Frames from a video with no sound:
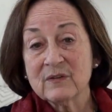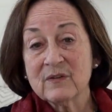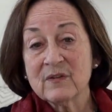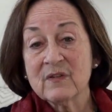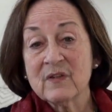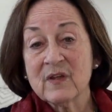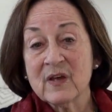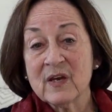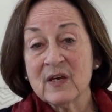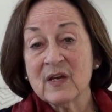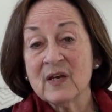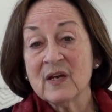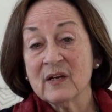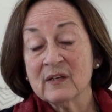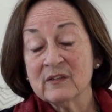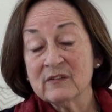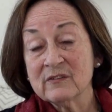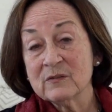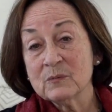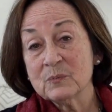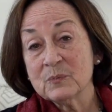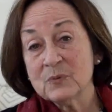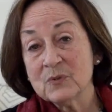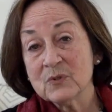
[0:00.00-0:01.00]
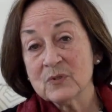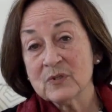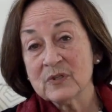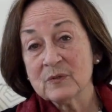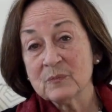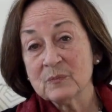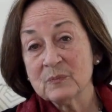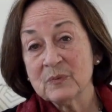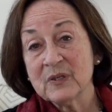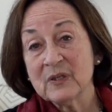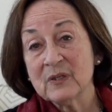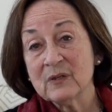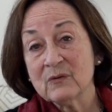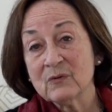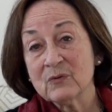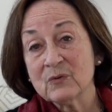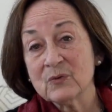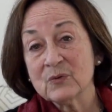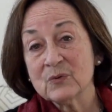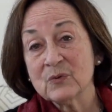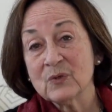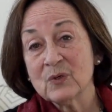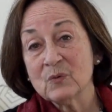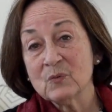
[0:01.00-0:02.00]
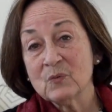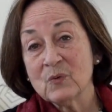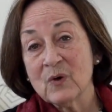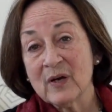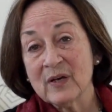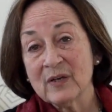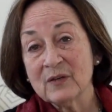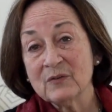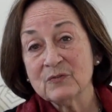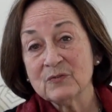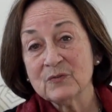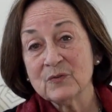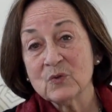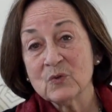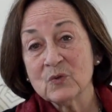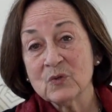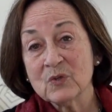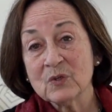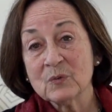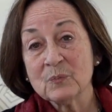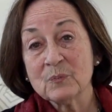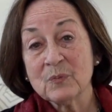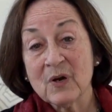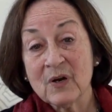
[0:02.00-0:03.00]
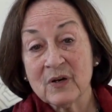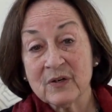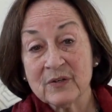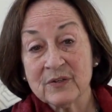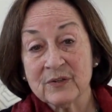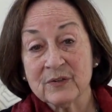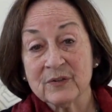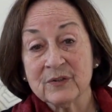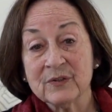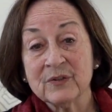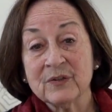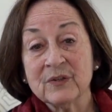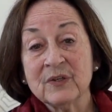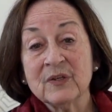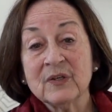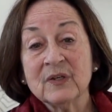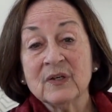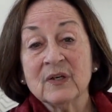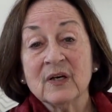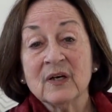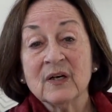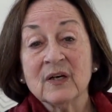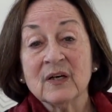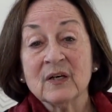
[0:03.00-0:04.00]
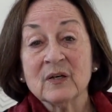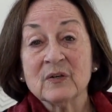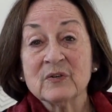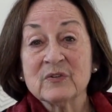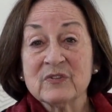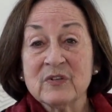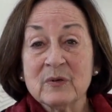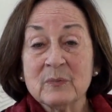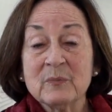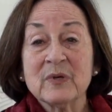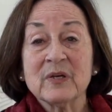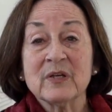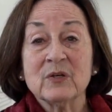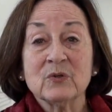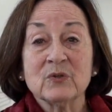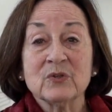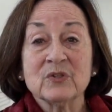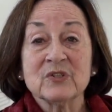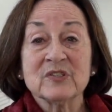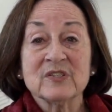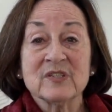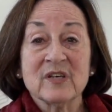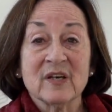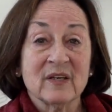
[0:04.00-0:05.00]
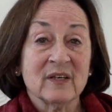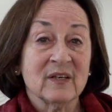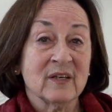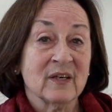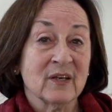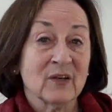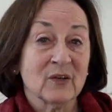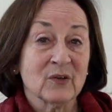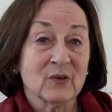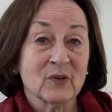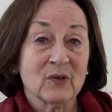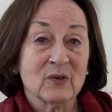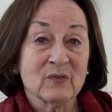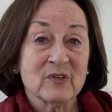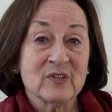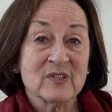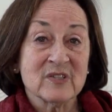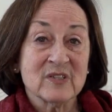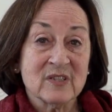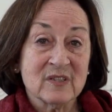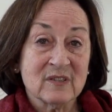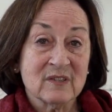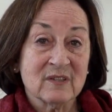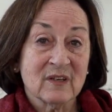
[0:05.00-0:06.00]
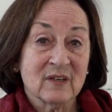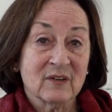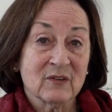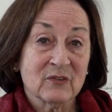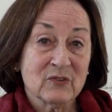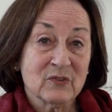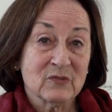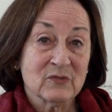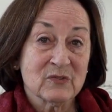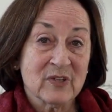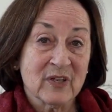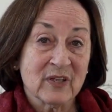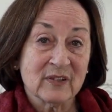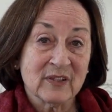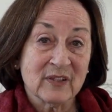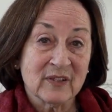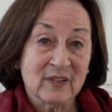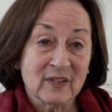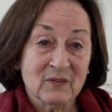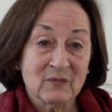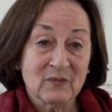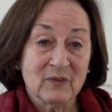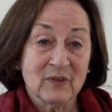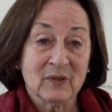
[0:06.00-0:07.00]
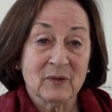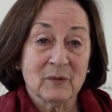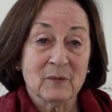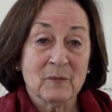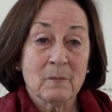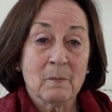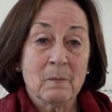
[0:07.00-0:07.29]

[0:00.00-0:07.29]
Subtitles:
They had support, be it through a wife or partner, somebody who could take care of the details of daily living.